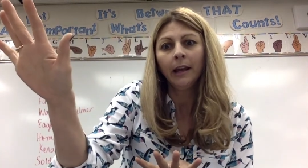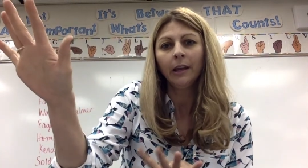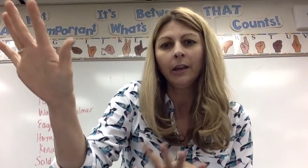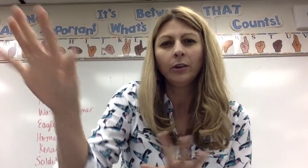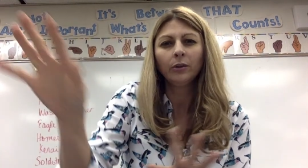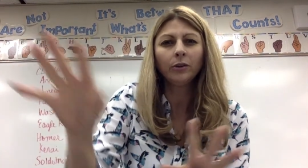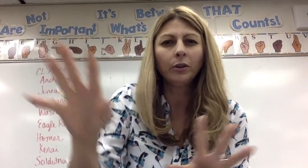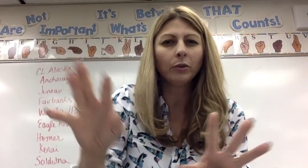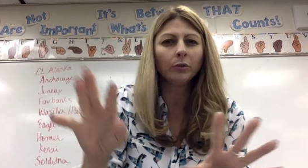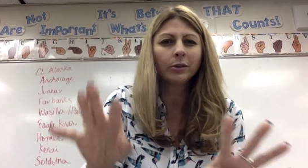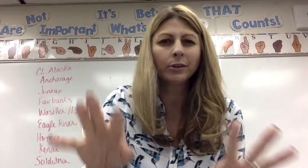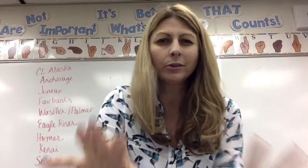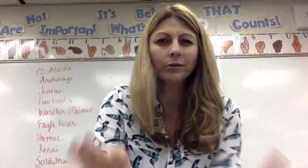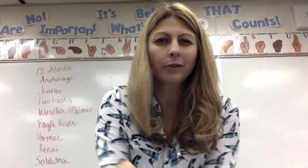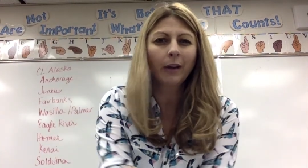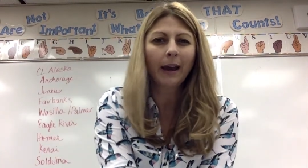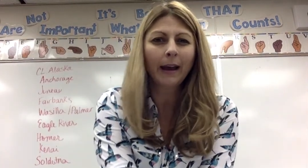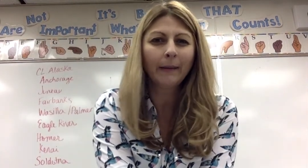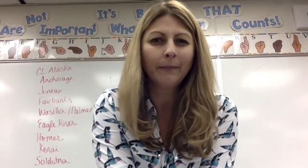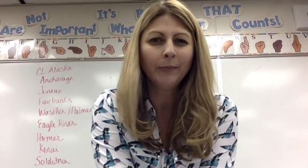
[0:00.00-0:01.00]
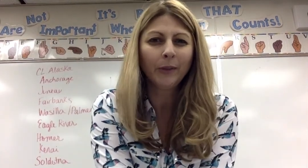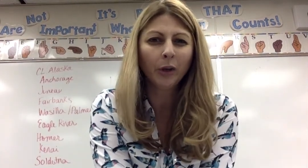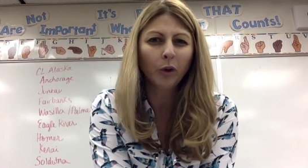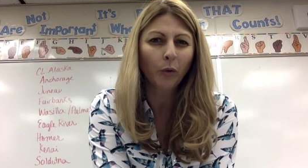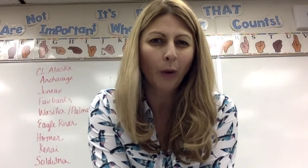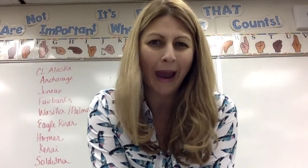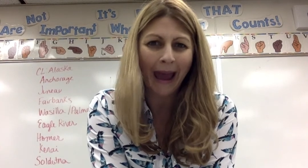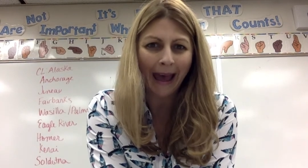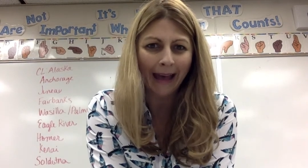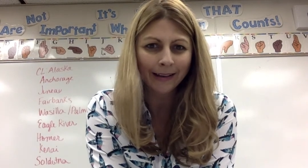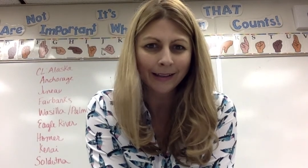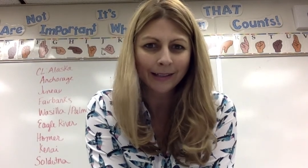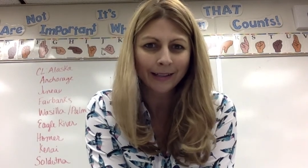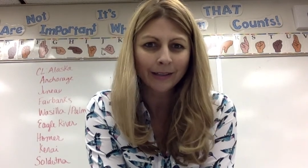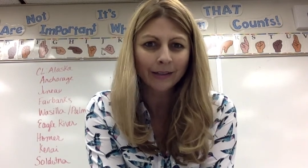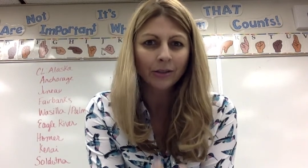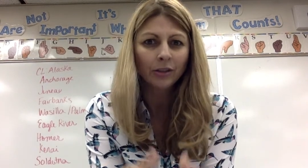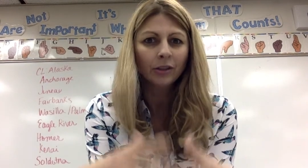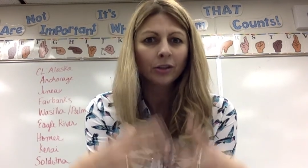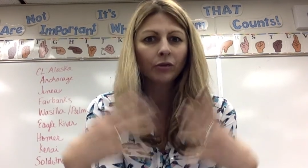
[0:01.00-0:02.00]
You know, don't describe the
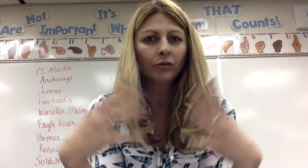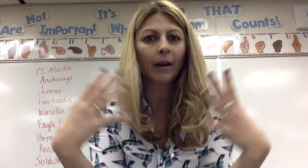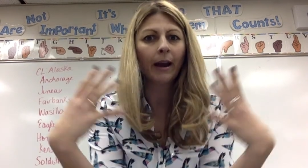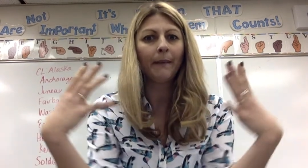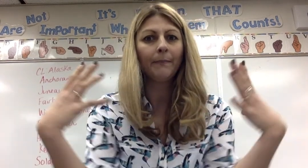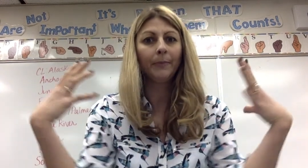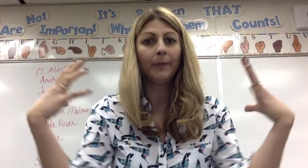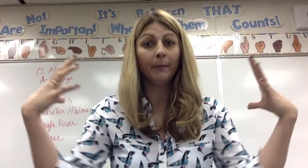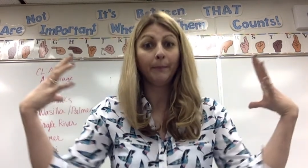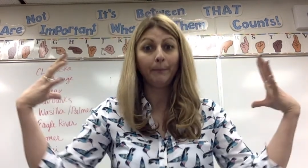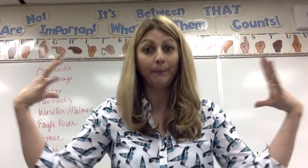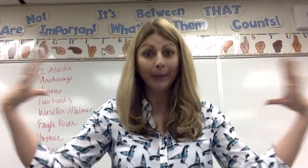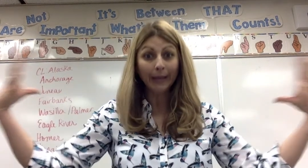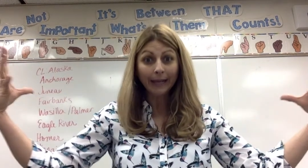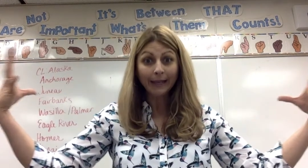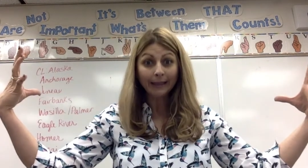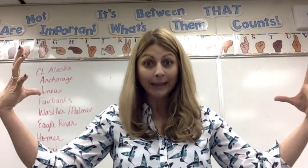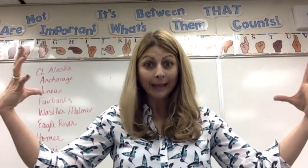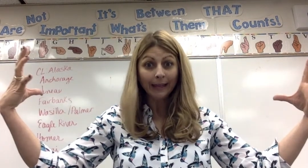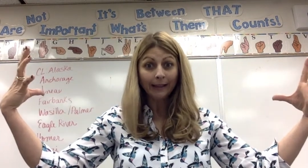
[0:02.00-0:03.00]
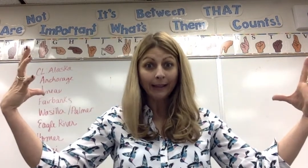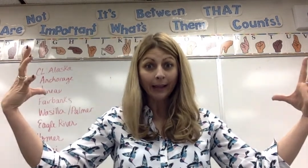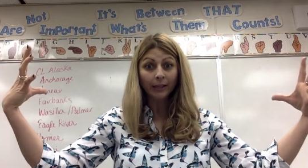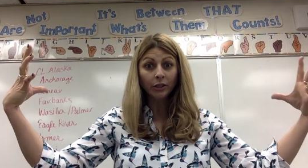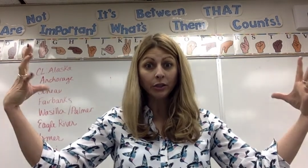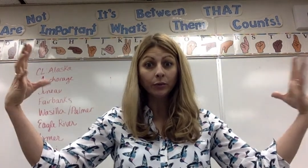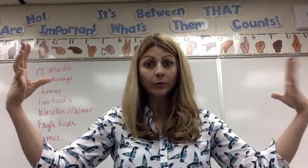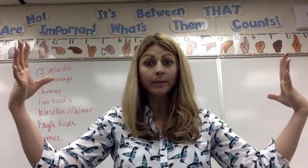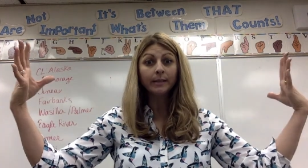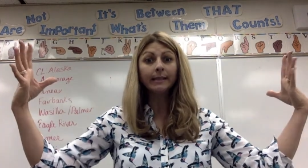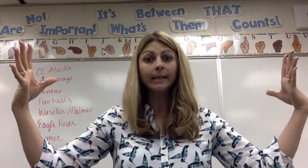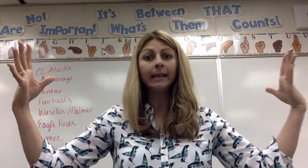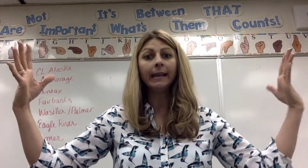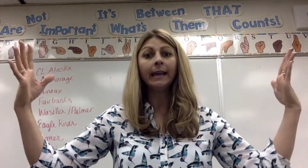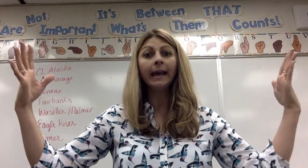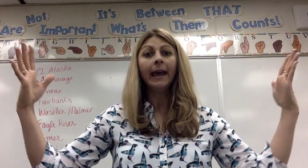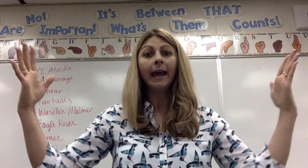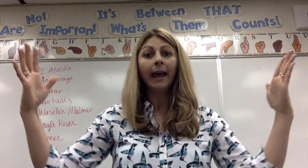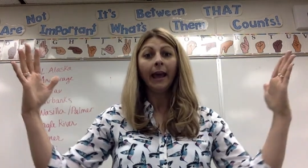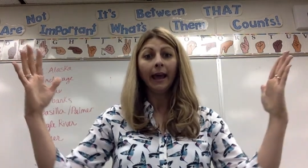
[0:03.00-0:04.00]
grass. Describe the big thing that you
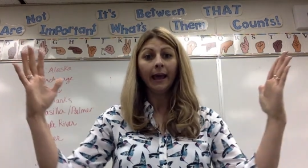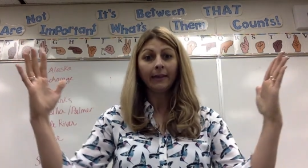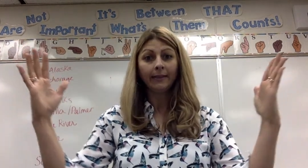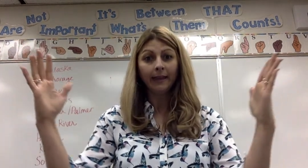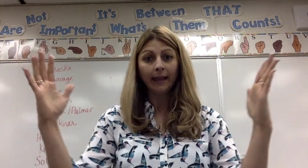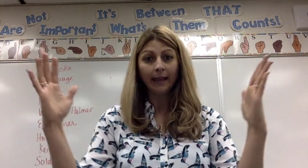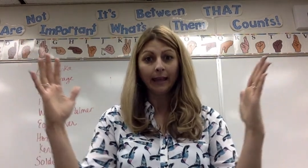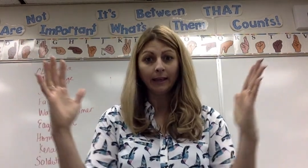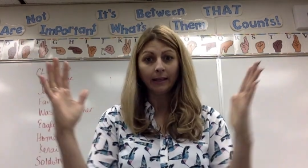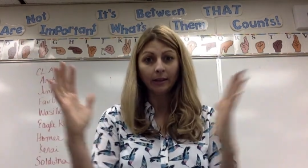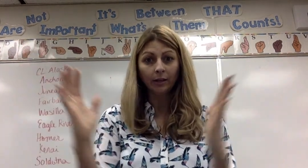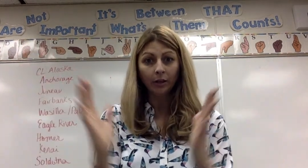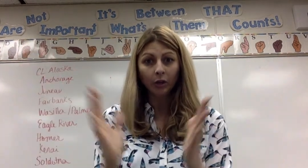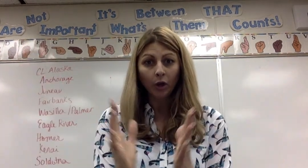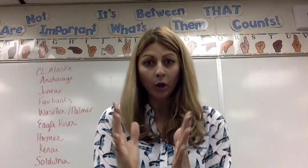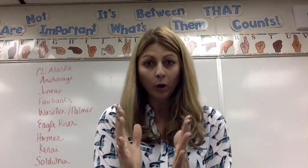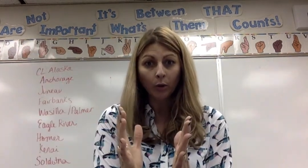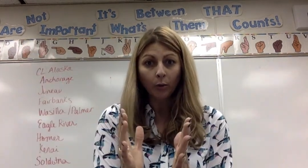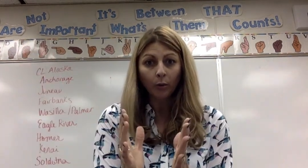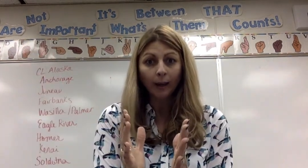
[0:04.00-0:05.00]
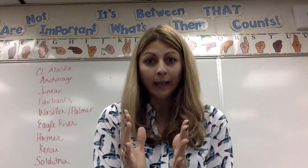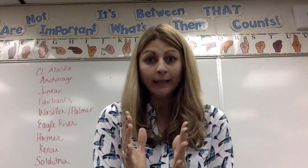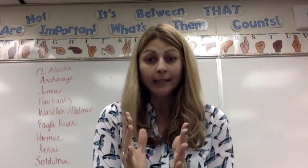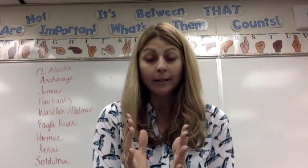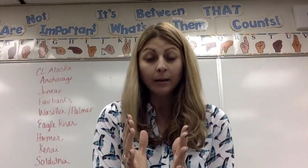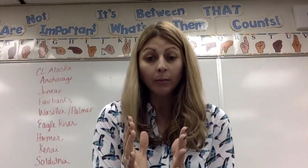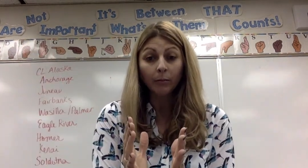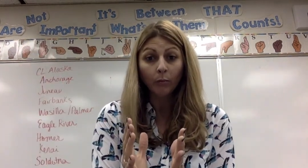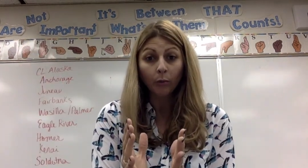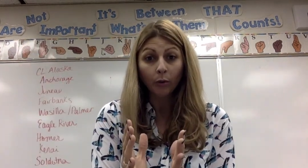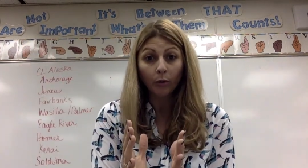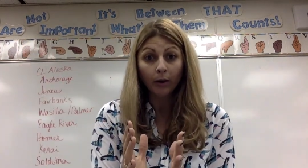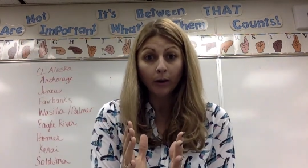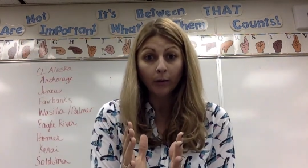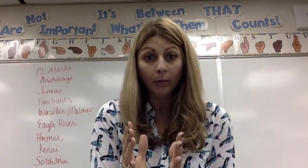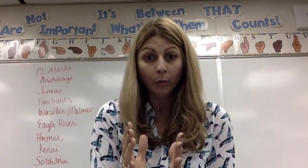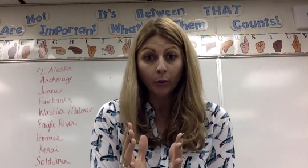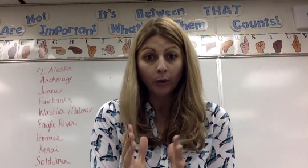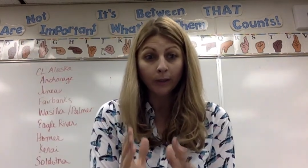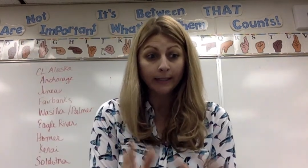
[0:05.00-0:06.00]
see and then go into more
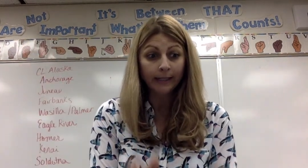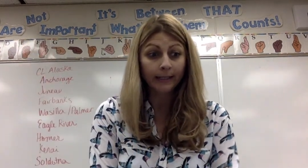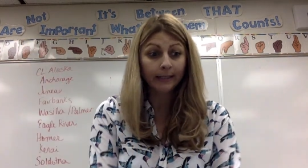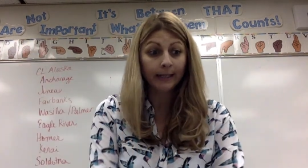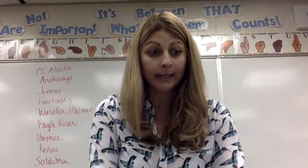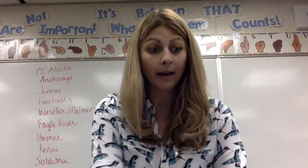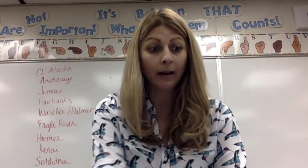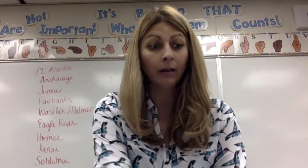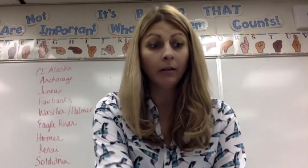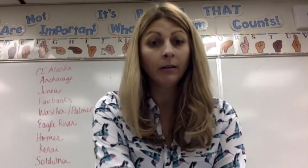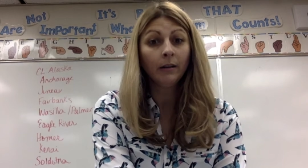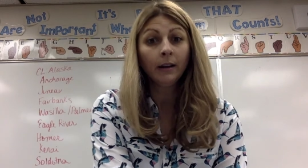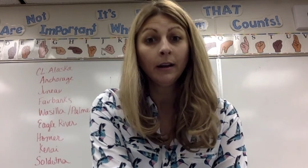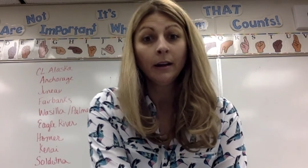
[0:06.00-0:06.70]
and more detail.